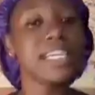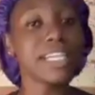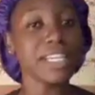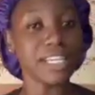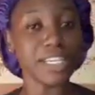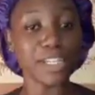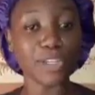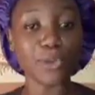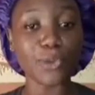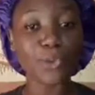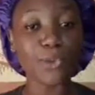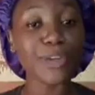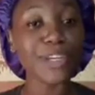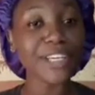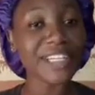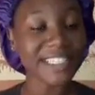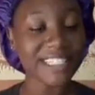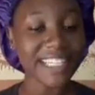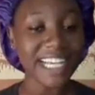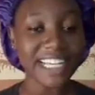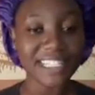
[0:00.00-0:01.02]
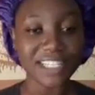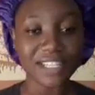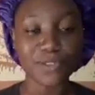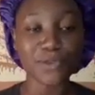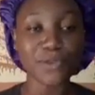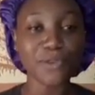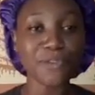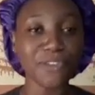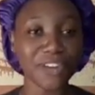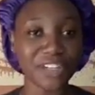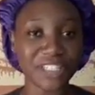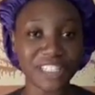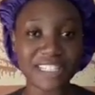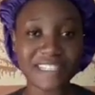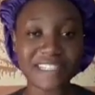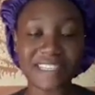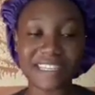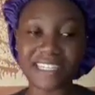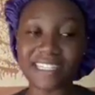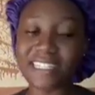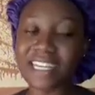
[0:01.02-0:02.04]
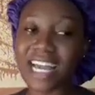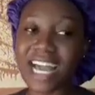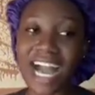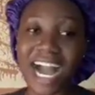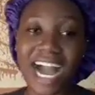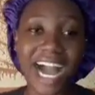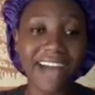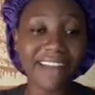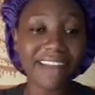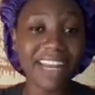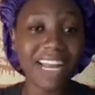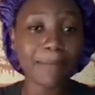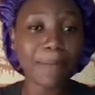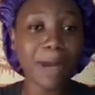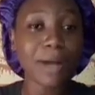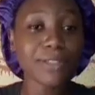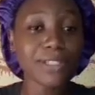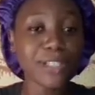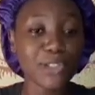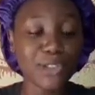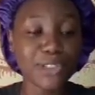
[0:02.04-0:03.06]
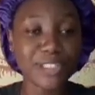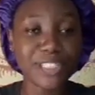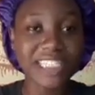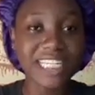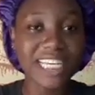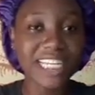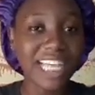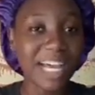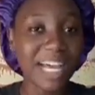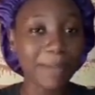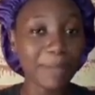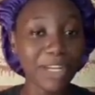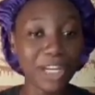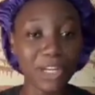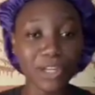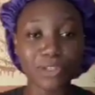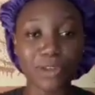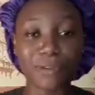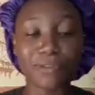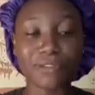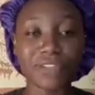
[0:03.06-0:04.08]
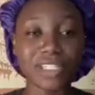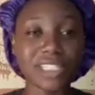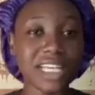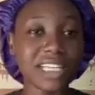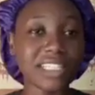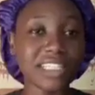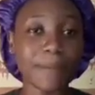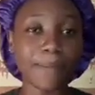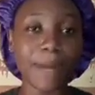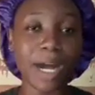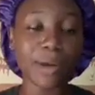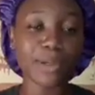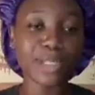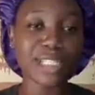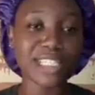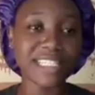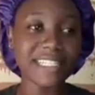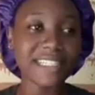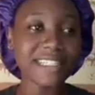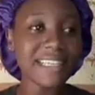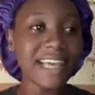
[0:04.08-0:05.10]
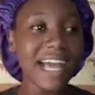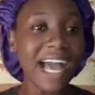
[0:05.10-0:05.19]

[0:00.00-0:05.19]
in cooking. Yes, it's good for the skin. I read about it on the net. I made a lot of research about it,